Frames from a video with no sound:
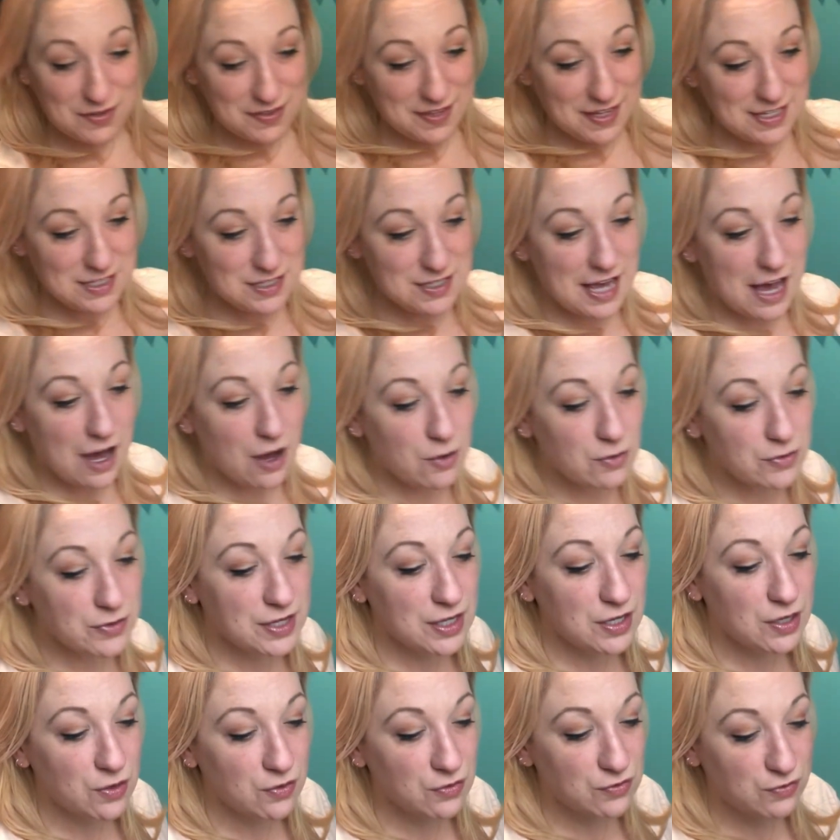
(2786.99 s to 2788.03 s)
That's how
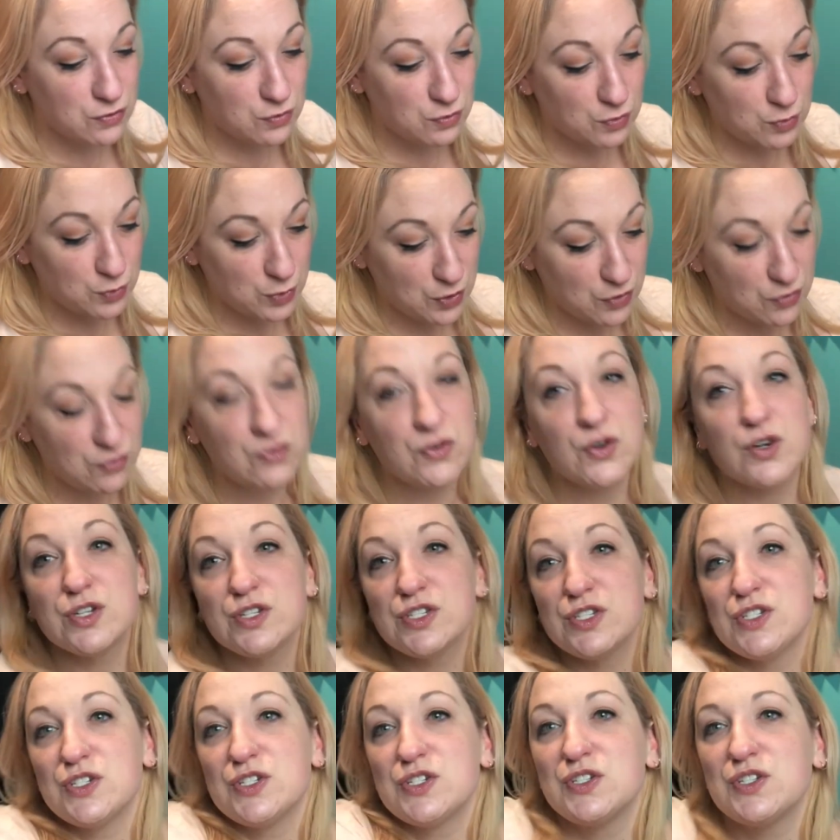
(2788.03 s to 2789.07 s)
the, uh, the
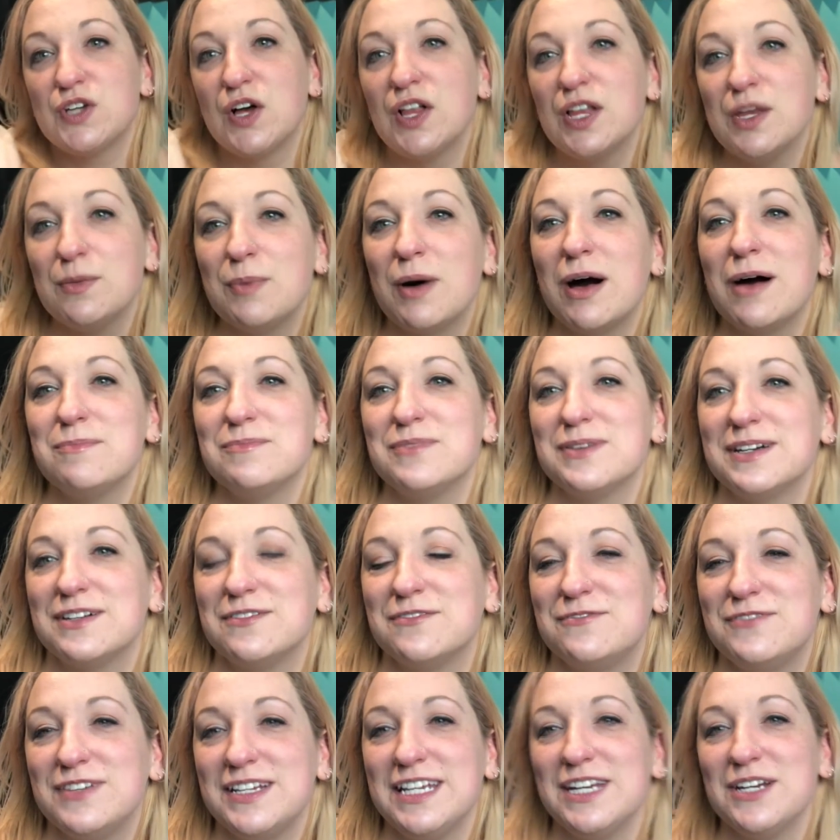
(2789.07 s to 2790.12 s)
first Dollipop
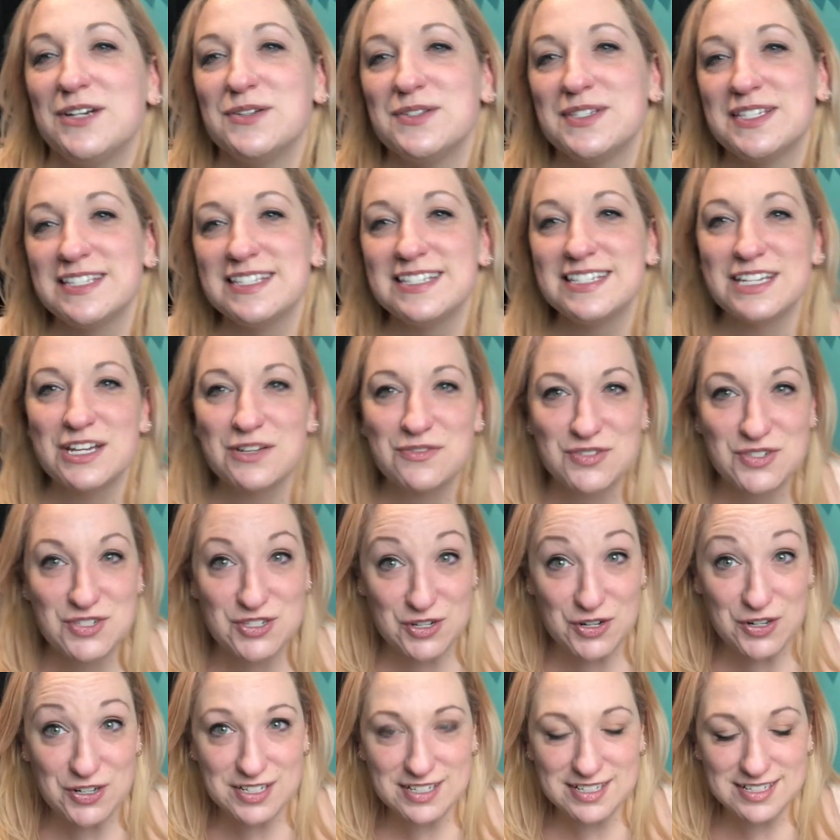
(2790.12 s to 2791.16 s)
videos and stuff
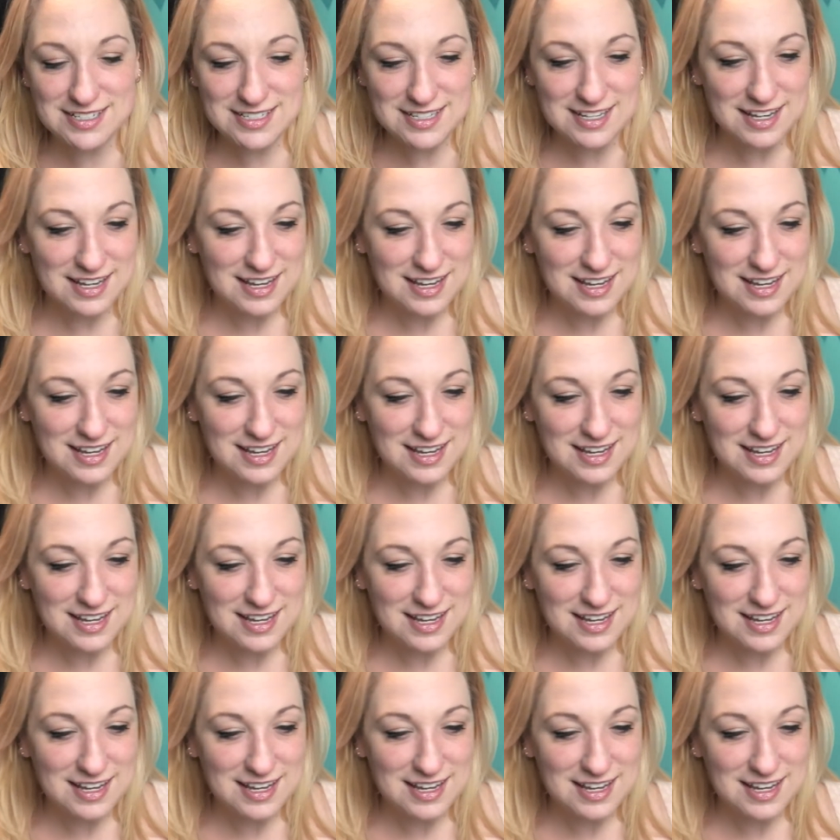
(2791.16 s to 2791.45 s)
started.